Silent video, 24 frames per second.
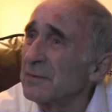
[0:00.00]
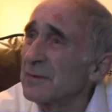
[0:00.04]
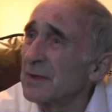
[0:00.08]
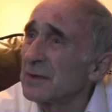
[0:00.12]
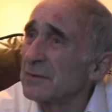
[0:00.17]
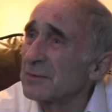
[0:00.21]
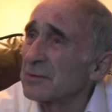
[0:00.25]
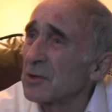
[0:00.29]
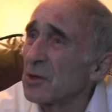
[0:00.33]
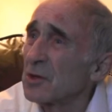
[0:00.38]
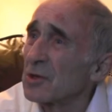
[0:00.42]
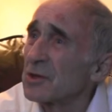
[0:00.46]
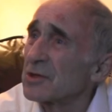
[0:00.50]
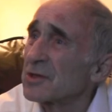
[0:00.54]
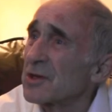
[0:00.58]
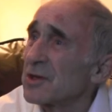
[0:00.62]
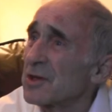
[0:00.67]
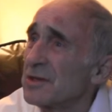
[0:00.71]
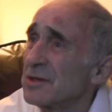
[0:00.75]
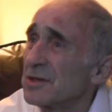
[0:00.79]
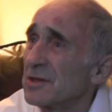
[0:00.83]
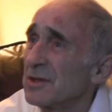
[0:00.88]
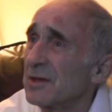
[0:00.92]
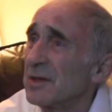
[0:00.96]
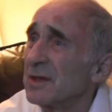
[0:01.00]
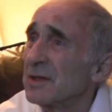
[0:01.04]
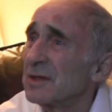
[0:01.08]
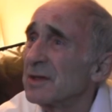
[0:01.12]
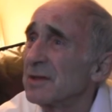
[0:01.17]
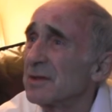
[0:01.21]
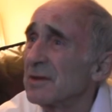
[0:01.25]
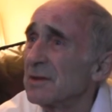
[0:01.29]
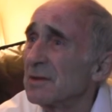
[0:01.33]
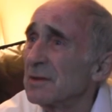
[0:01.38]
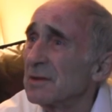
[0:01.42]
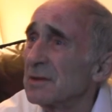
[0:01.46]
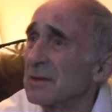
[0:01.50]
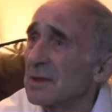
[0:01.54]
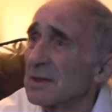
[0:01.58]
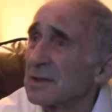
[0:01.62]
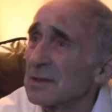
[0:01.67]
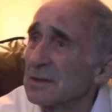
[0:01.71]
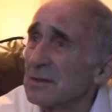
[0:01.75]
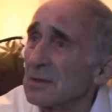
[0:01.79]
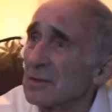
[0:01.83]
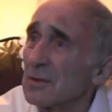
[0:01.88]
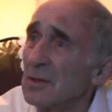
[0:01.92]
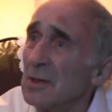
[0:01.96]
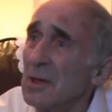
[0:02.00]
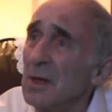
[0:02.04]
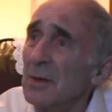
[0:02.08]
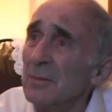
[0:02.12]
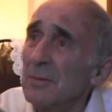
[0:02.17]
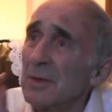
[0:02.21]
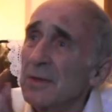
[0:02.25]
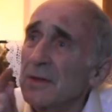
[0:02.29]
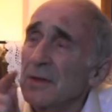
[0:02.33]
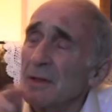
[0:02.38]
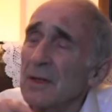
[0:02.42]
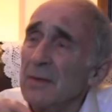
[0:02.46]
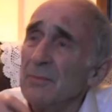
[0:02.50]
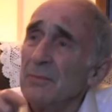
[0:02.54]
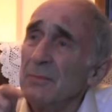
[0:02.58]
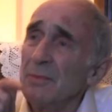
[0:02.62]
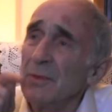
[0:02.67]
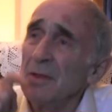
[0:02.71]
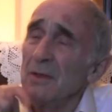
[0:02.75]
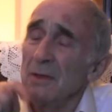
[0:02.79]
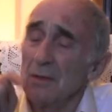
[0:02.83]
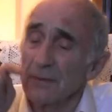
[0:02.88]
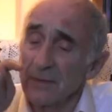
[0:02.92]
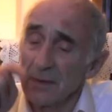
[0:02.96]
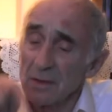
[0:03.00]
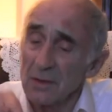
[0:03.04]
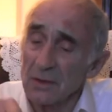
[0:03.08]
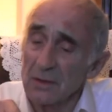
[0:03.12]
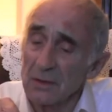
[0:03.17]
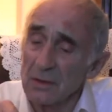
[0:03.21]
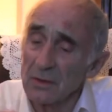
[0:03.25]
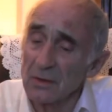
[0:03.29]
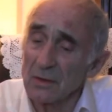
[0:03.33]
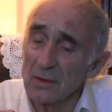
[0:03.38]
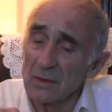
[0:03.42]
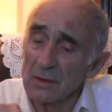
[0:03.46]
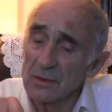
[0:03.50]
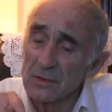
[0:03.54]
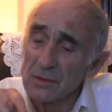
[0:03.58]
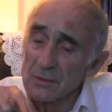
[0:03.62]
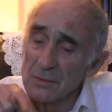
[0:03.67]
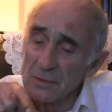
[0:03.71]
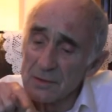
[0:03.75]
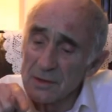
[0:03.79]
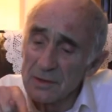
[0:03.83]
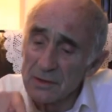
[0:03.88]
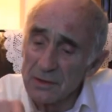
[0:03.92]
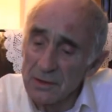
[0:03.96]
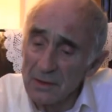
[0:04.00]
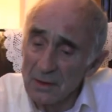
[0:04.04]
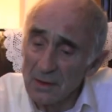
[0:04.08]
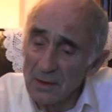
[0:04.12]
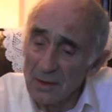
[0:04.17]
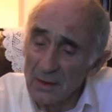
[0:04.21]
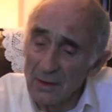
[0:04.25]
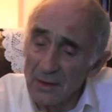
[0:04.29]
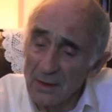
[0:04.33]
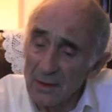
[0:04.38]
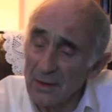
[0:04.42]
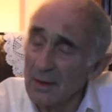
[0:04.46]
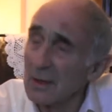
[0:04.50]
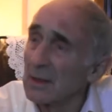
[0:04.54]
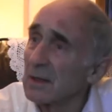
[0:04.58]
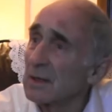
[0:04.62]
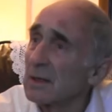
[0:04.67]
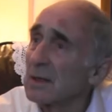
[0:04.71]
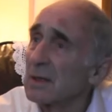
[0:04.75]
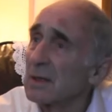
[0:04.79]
There was oxides on it and all that, But the imprint of that cross was still there.